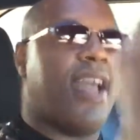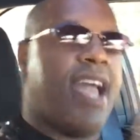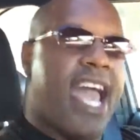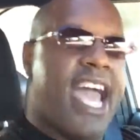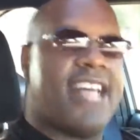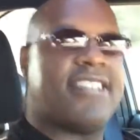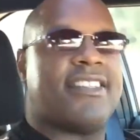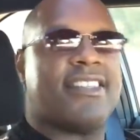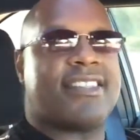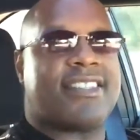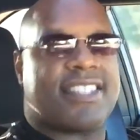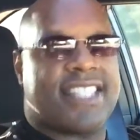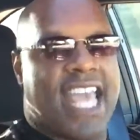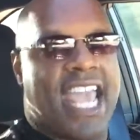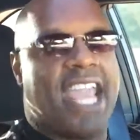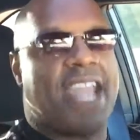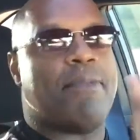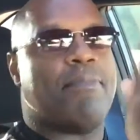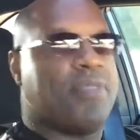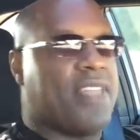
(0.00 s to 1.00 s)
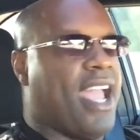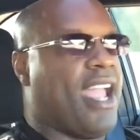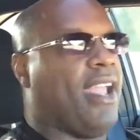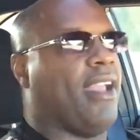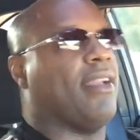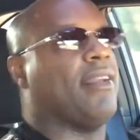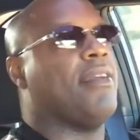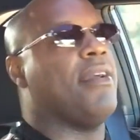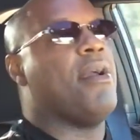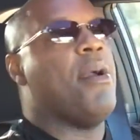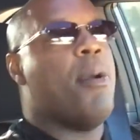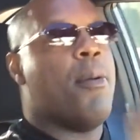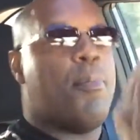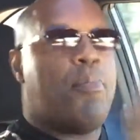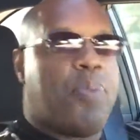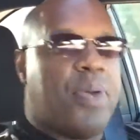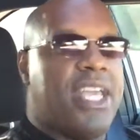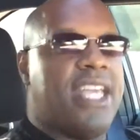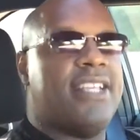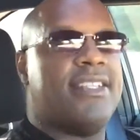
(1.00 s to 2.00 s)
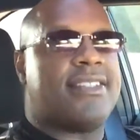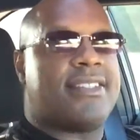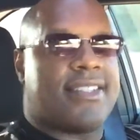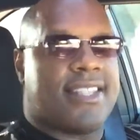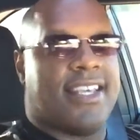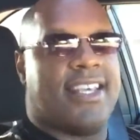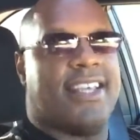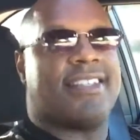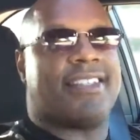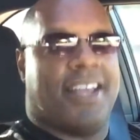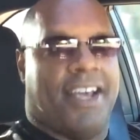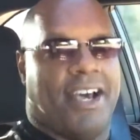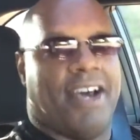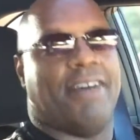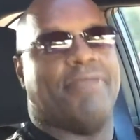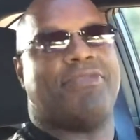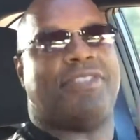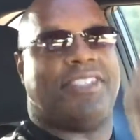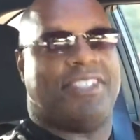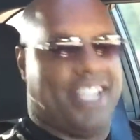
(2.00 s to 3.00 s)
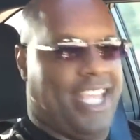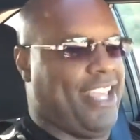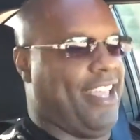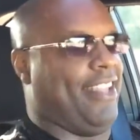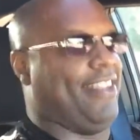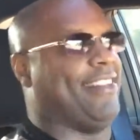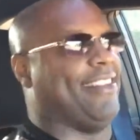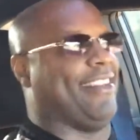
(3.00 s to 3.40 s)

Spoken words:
as the same thing. Pieces of shit.